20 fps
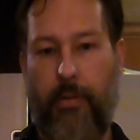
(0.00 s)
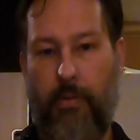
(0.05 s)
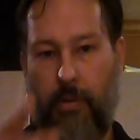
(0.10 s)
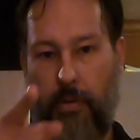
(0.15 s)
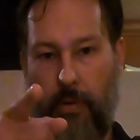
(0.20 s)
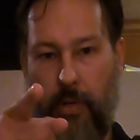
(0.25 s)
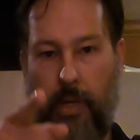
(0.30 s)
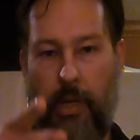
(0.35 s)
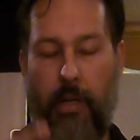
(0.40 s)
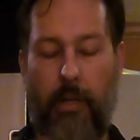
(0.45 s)

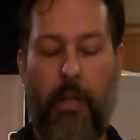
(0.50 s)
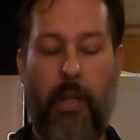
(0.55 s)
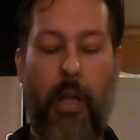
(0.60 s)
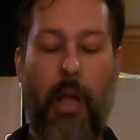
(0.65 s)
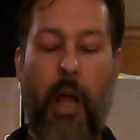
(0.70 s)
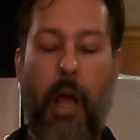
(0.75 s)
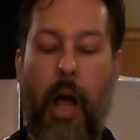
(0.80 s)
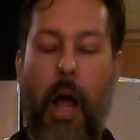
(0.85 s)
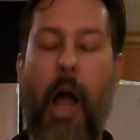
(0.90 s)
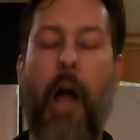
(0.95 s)
Well,
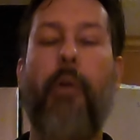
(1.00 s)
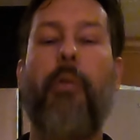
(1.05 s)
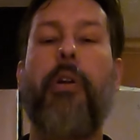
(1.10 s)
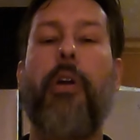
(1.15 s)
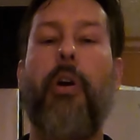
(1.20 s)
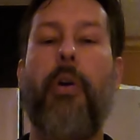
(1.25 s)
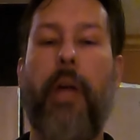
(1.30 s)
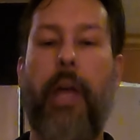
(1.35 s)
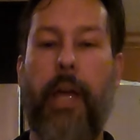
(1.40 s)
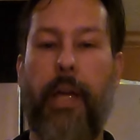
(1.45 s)
I'll
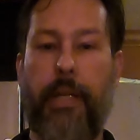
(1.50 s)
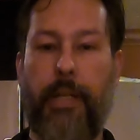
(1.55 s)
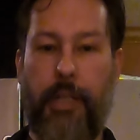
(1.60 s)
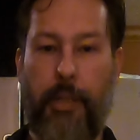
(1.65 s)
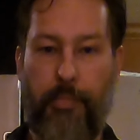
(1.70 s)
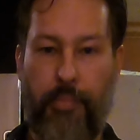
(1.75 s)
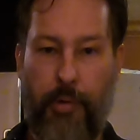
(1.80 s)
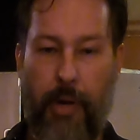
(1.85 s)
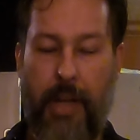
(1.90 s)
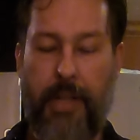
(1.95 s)
go ahead and
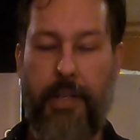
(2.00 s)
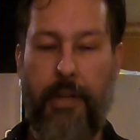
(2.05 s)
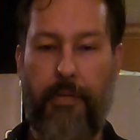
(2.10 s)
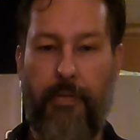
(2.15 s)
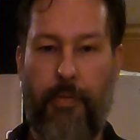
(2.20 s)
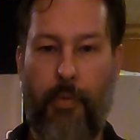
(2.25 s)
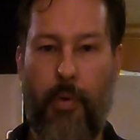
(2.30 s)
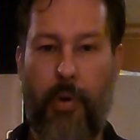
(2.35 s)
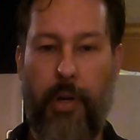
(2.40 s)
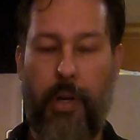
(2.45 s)
depress it
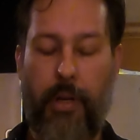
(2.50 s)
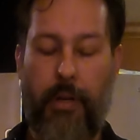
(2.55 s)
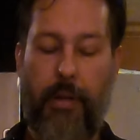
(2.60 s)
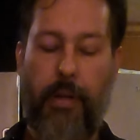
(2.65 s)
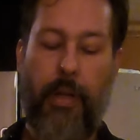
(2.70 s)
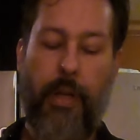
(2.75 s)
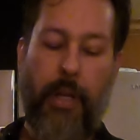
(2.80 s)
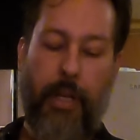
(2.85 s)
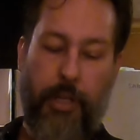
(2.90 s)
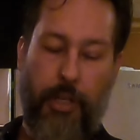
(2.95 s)
for you
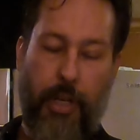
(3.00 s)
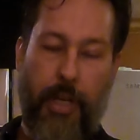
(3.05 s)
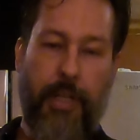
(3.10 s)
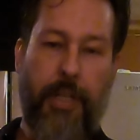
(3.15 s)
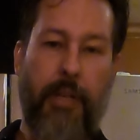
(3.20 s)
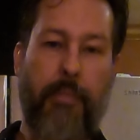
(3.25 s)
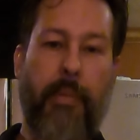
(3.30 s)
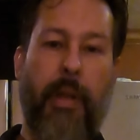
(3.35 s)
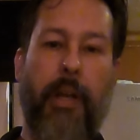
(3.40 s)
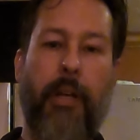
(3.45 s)
just
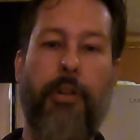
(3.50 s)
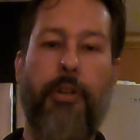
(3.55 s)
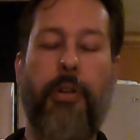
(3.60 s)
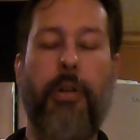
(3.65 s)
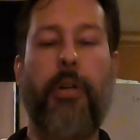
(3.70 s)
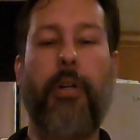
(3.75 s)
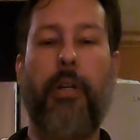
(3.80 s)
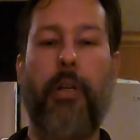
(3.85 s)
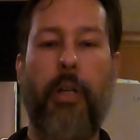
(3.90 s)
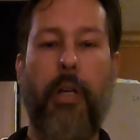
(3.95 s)
to make
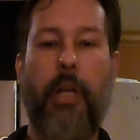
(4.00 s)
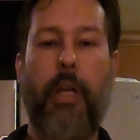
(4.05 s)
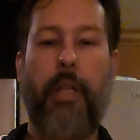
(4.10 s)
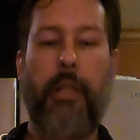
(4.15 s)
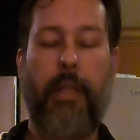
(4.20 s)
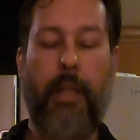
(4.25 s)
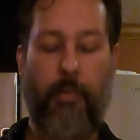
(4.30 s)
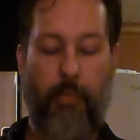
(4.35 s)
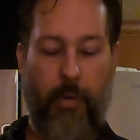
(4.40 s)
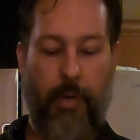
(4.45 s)
sure
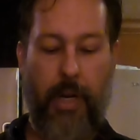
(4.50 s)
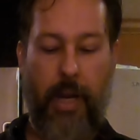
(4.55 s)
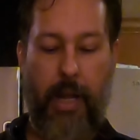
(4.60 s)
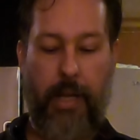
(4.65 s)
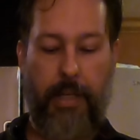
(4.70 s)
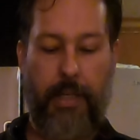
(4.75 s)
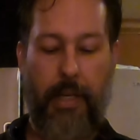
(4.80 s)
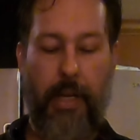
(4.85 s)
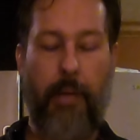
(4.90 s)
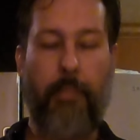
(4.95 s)
that we're
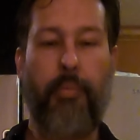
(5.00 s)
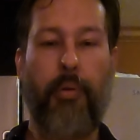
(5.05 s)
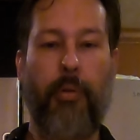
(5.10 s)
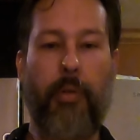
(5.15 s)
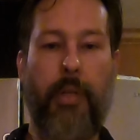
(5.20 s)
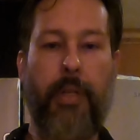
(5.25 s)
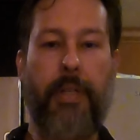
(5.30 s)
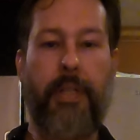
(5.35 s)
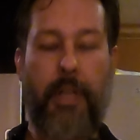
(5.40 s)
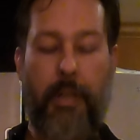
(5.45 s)
not
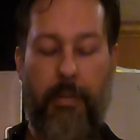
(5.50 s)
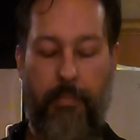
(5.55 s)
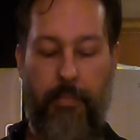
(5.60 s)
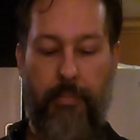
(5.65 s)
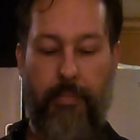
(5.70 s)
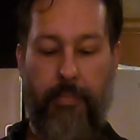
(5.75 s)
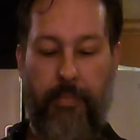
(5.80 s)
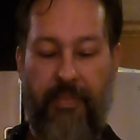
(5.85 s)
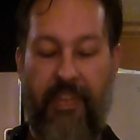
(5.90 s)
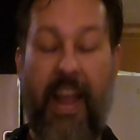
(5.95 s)
pulling
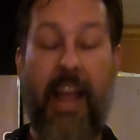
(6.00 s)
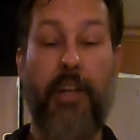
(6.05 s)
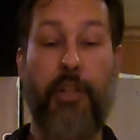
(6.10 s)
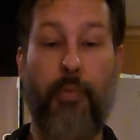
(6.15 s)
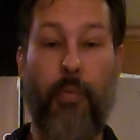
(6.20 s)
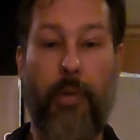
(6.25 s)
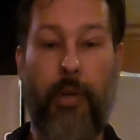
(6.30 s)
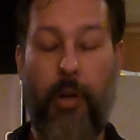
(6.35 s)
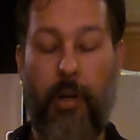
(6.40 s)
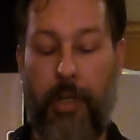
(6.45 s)
some fast
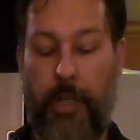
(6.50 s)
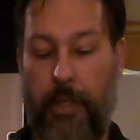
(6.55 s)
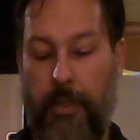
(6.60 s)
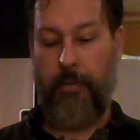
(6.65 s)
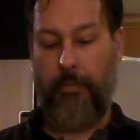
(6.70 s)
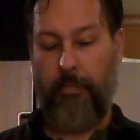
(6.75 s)
one on you.